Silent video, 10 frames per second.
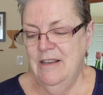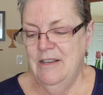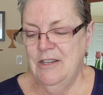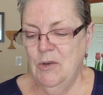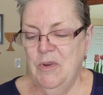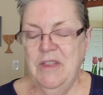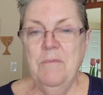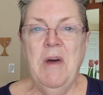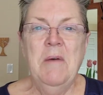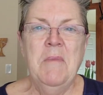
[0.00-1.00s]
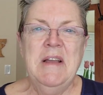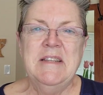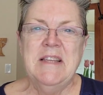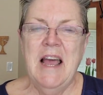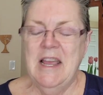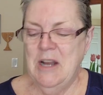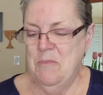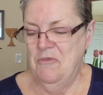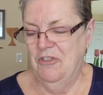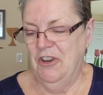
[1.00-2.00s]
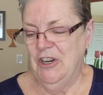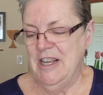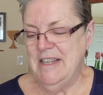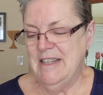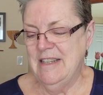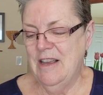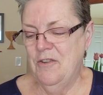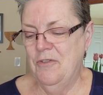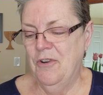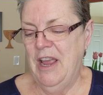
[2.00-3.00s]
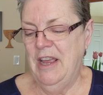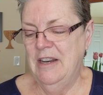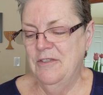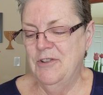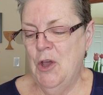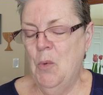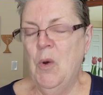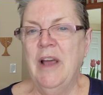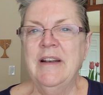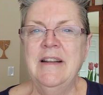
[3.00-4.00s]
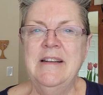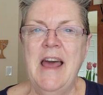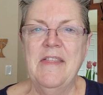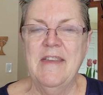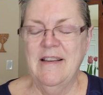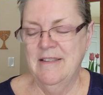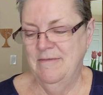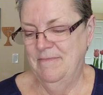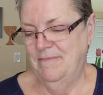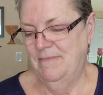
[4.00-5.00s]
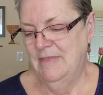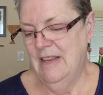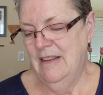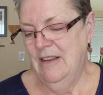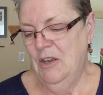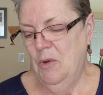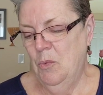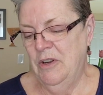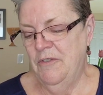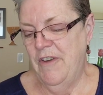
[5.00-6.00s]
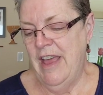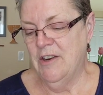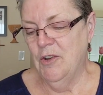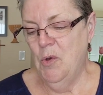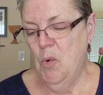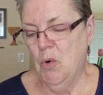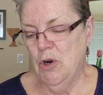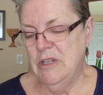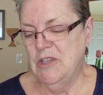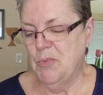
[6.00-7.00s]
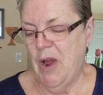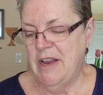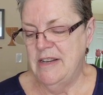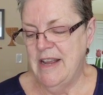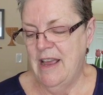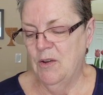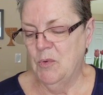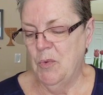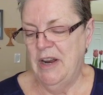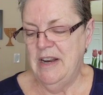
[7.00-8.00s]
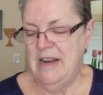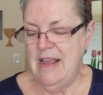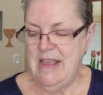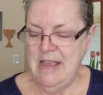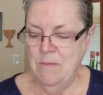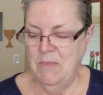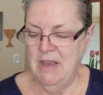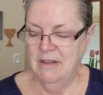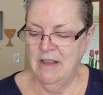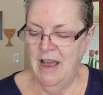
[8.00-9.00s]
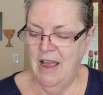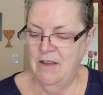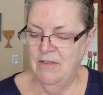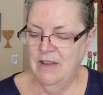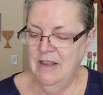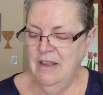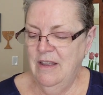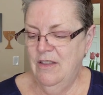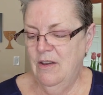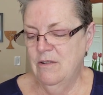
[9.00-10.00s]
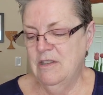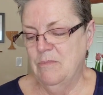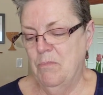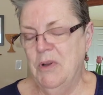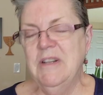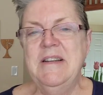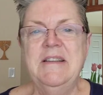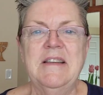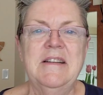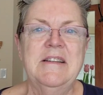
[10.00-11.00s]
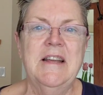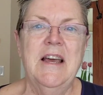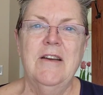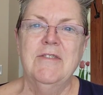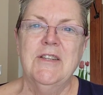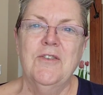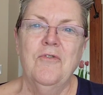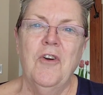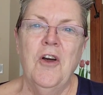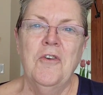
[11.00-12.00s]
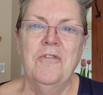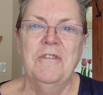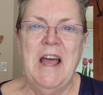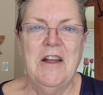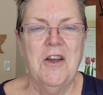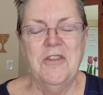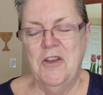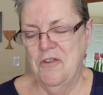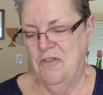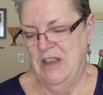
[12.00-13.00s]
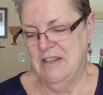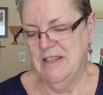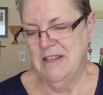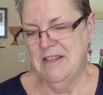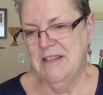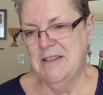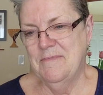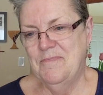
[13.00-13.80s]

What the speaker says: So with him on my side, I'm fearless, afraid of no one and nothing. When vandal hordes ride down, ready to eat me alive, those bullies and toughs fall flat on their faces.